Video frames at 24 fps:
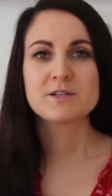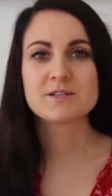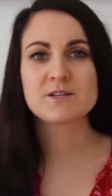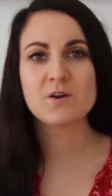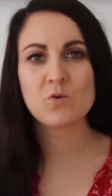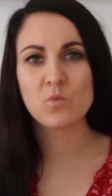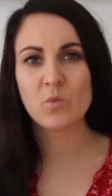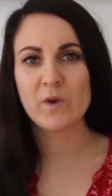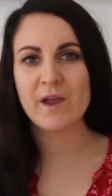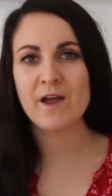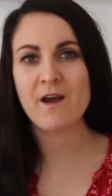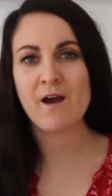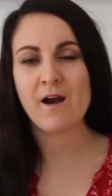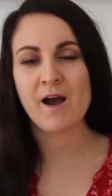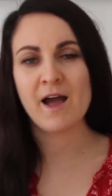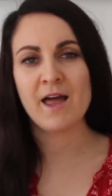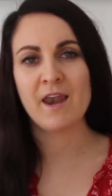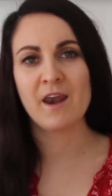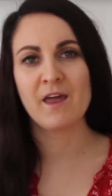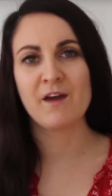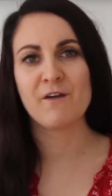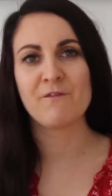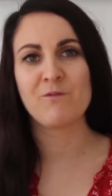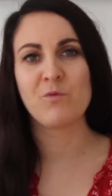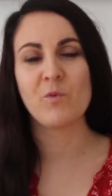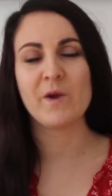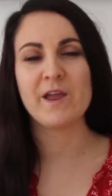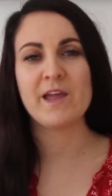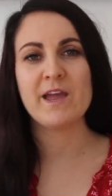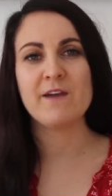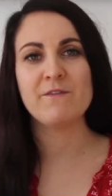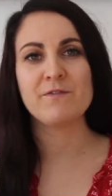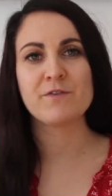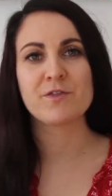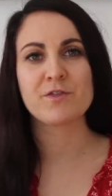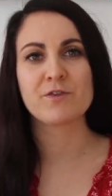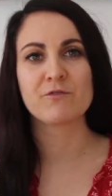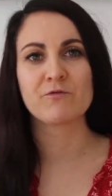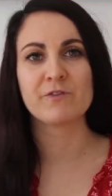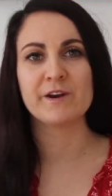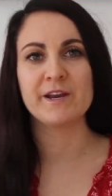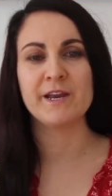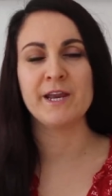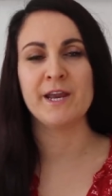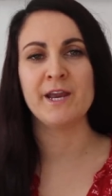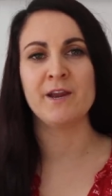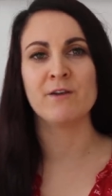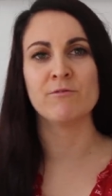So where I live, we have
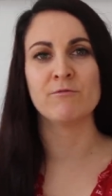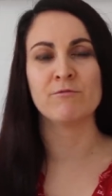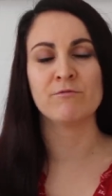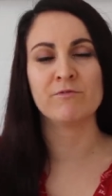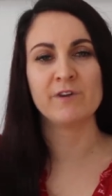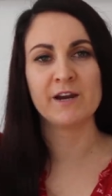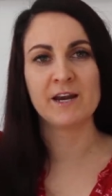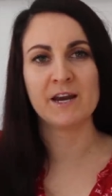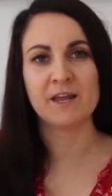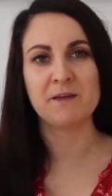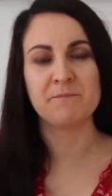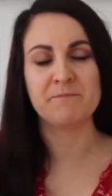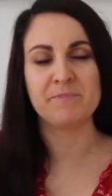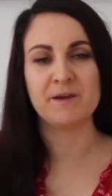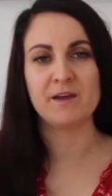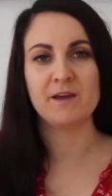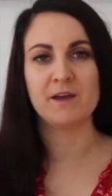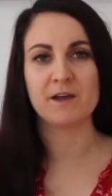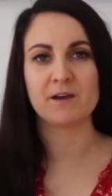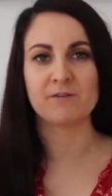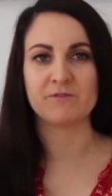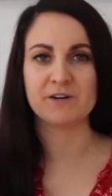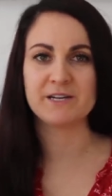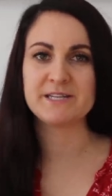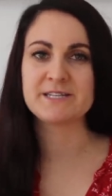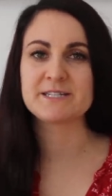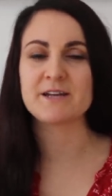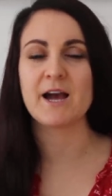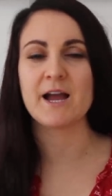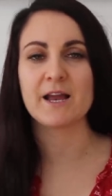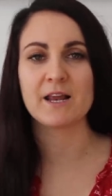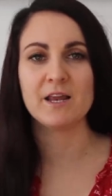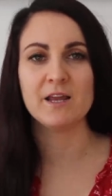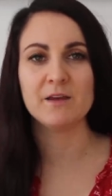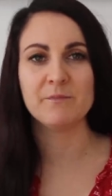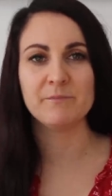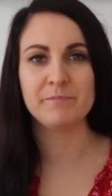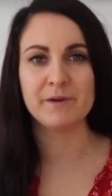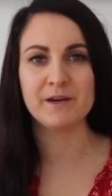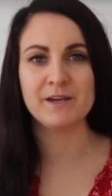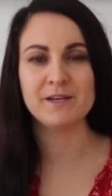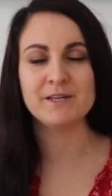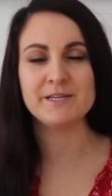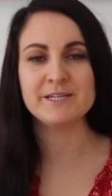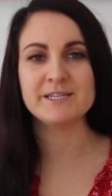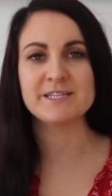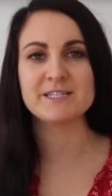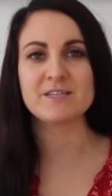three really big recycling
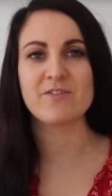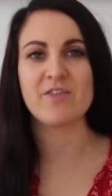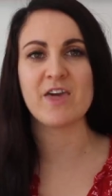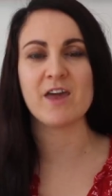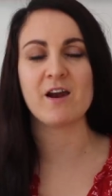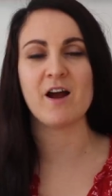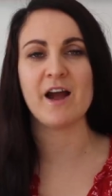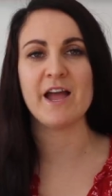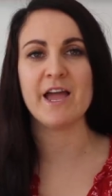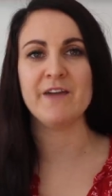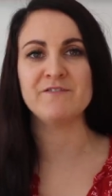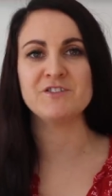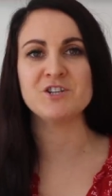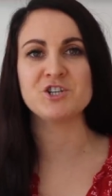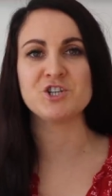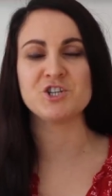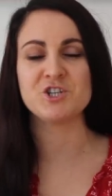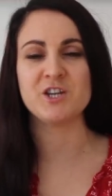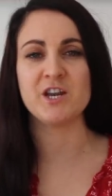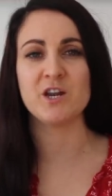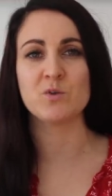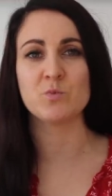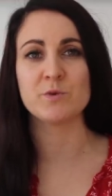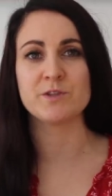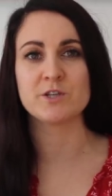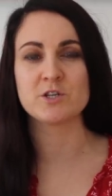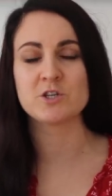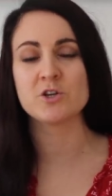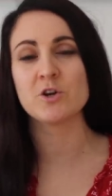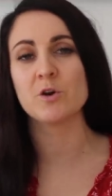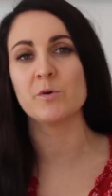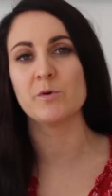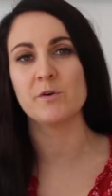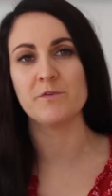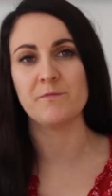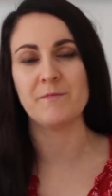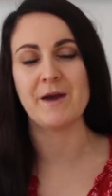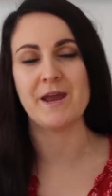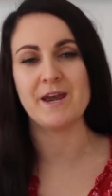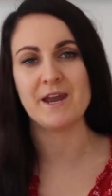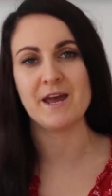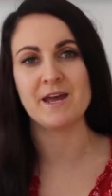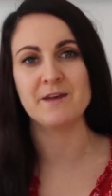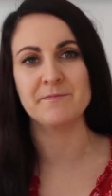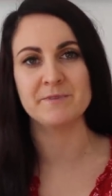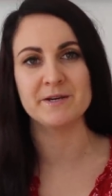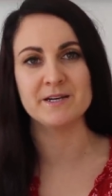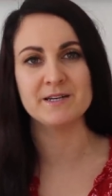bins that I have to share with two of my
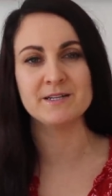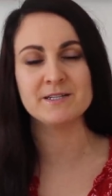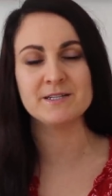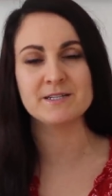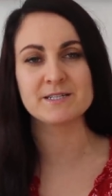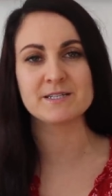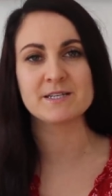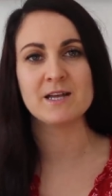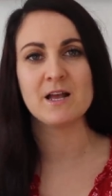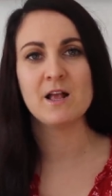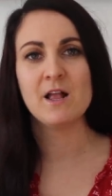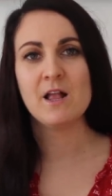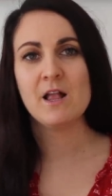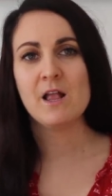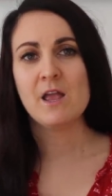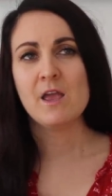neighbors.